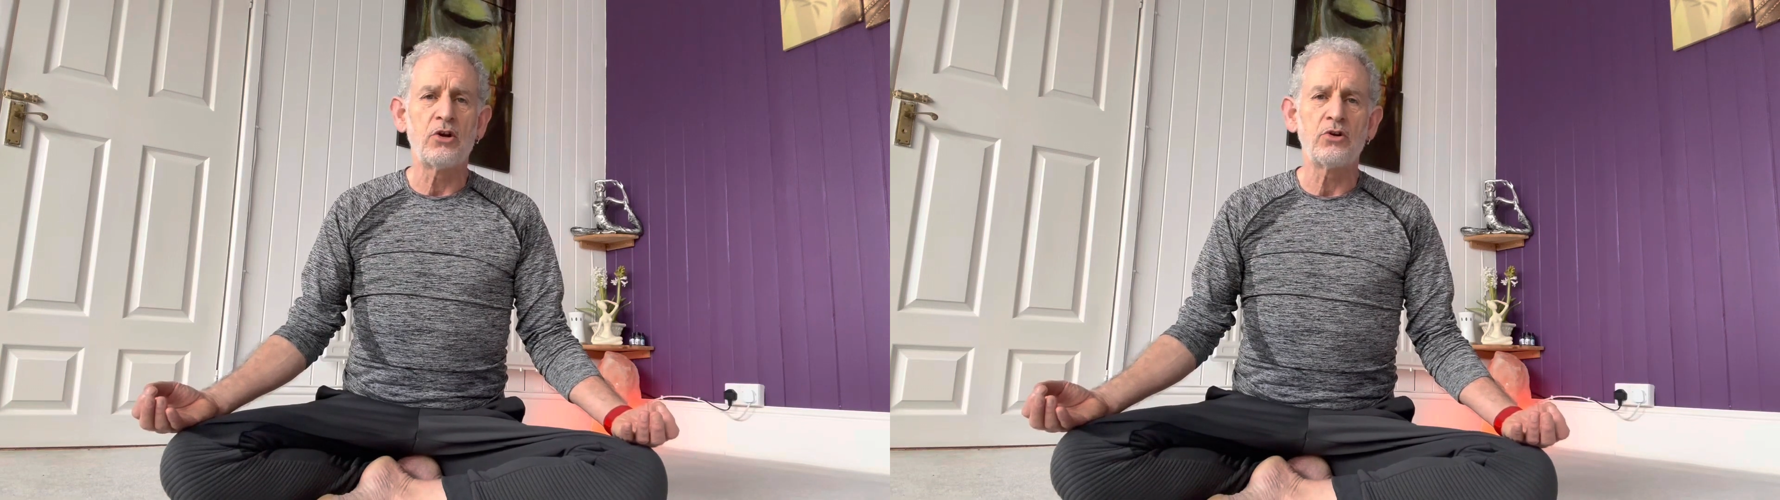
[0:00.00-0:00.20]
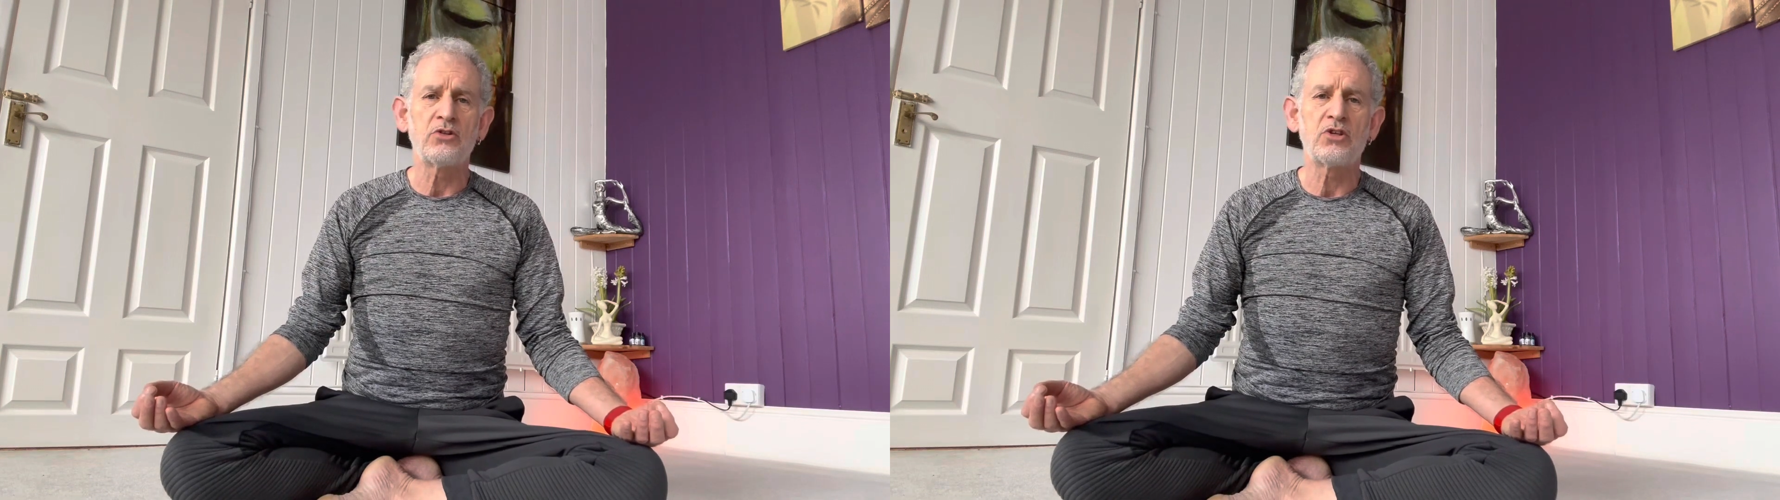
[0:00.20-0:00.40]

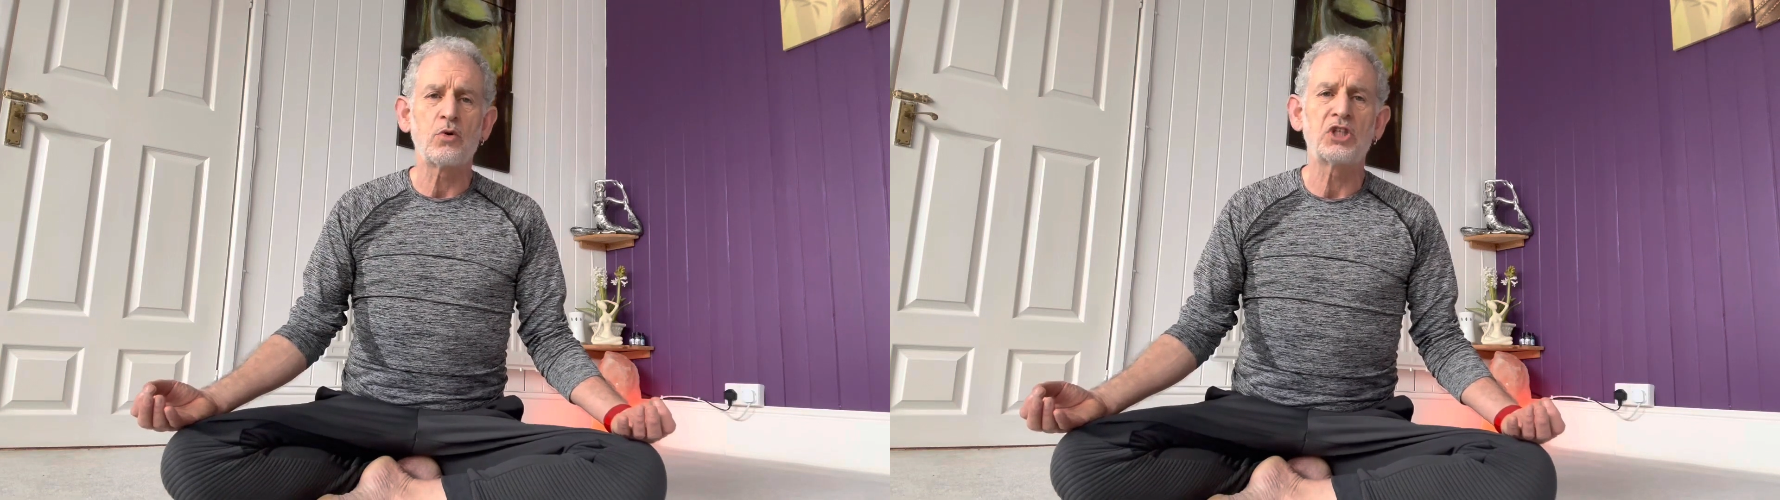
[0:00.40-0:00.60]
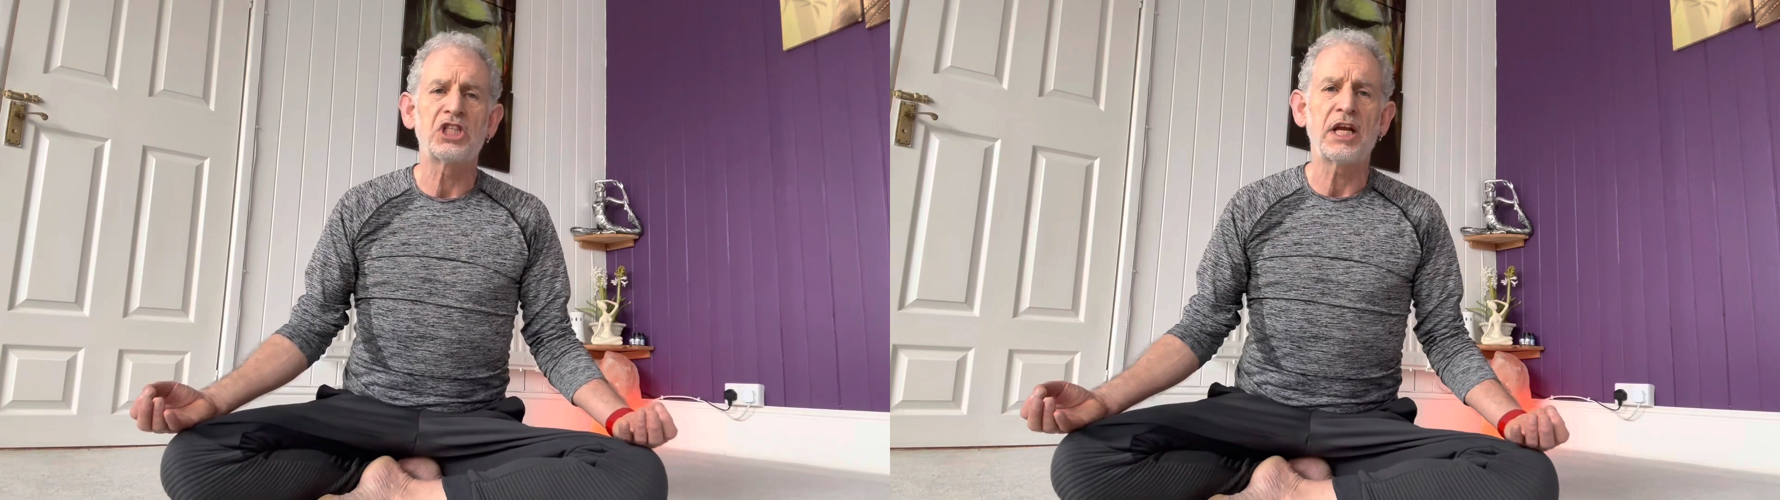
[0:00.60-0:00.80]
lose your
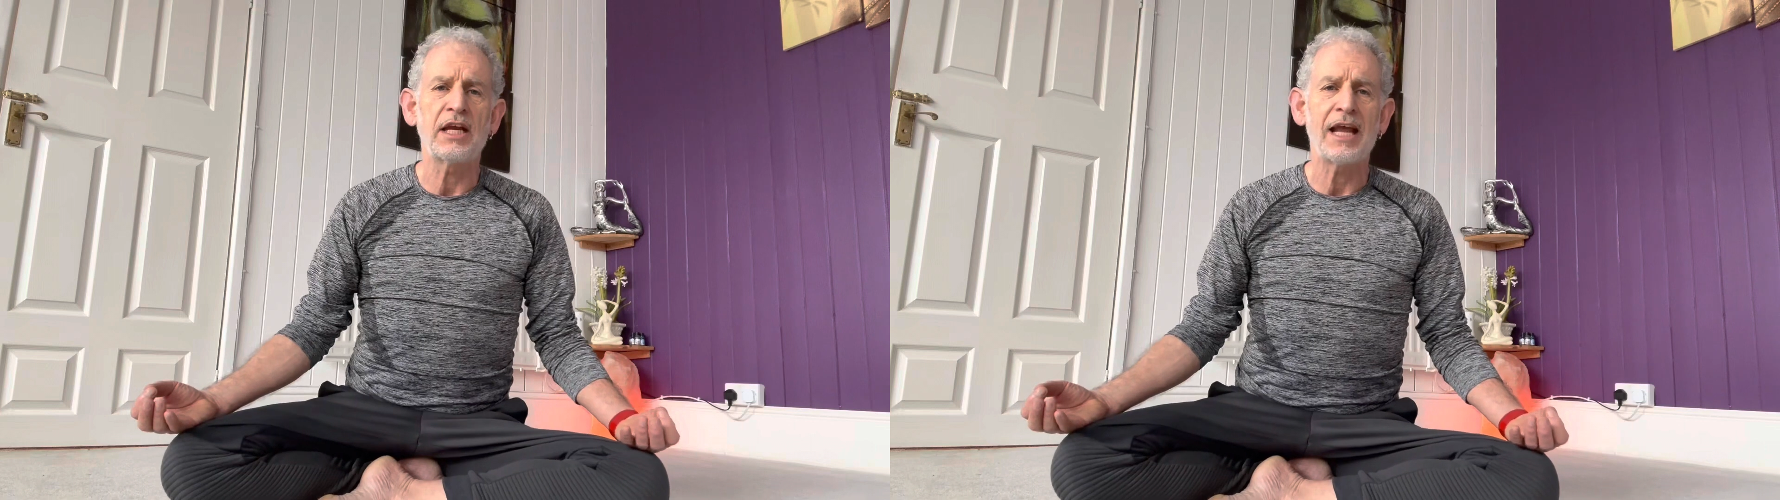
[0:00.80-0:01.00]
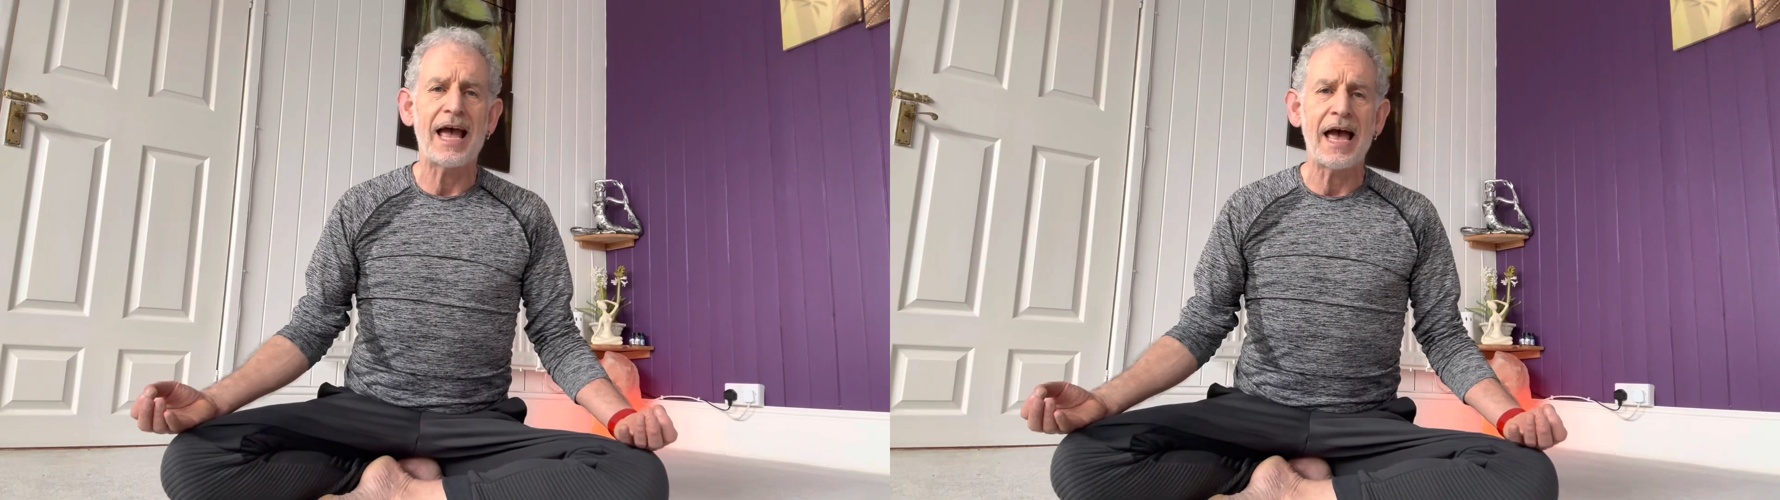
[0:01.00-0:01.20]

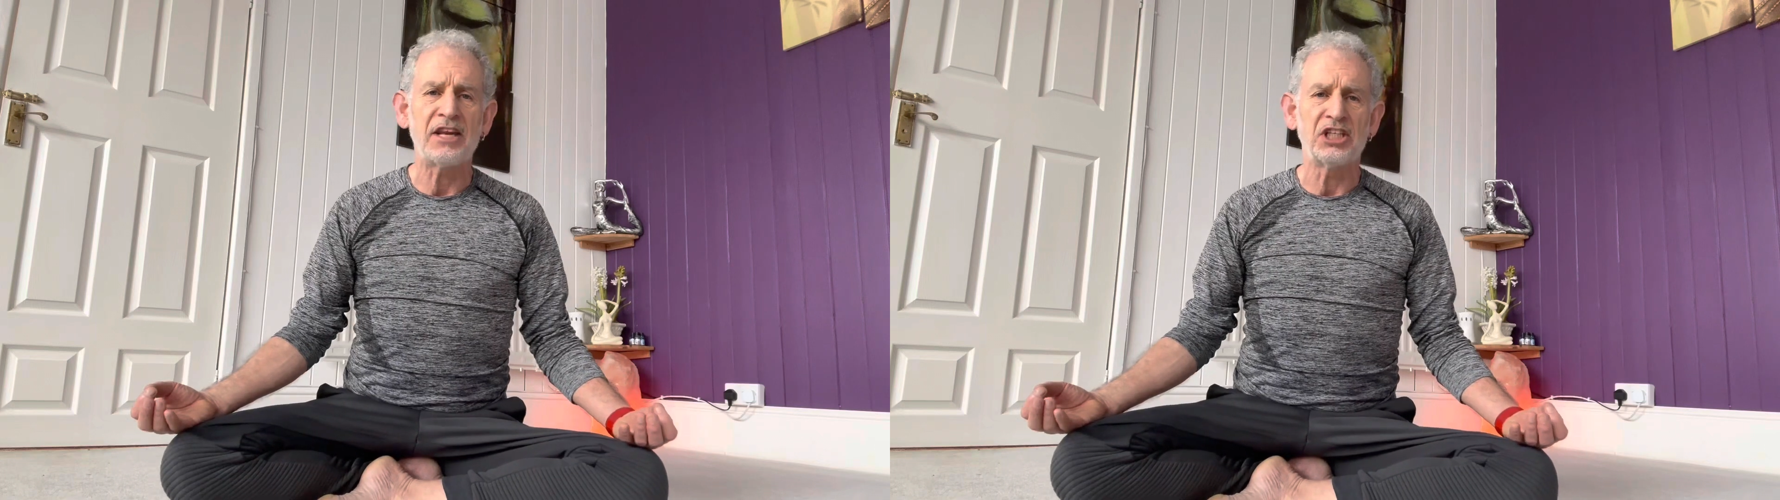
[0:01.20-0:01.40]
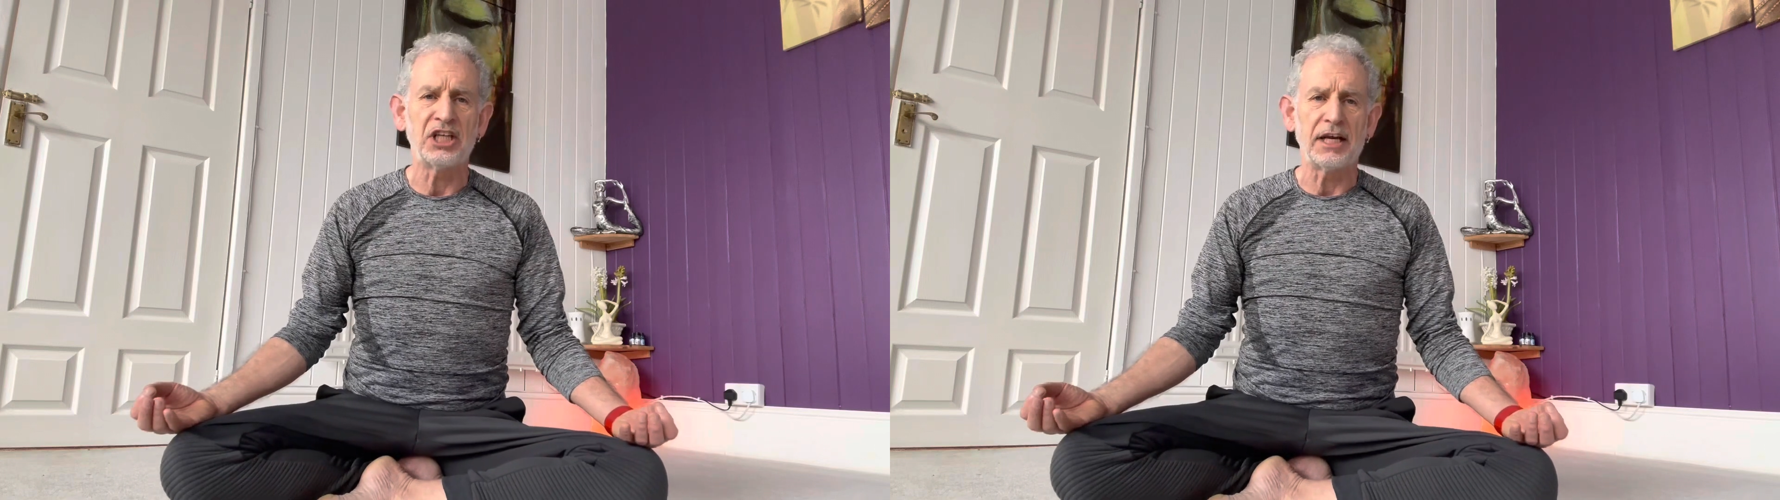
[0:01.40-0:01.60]
chi
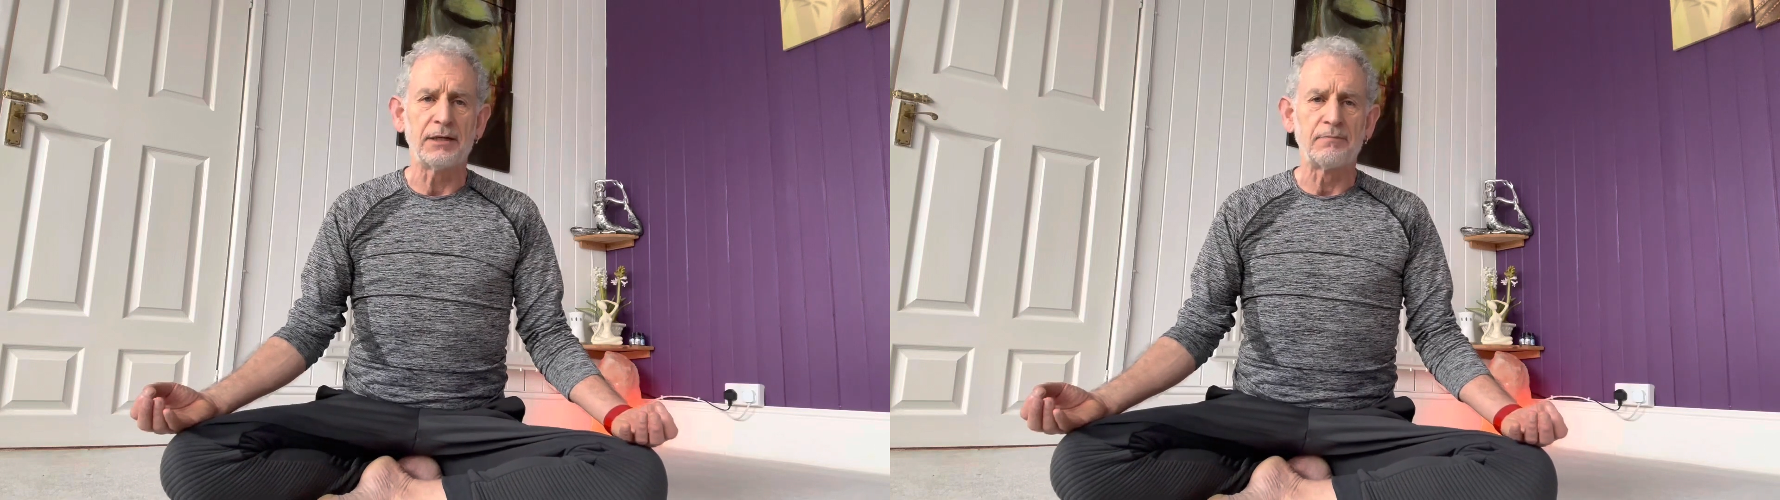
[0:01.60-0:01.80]
energy.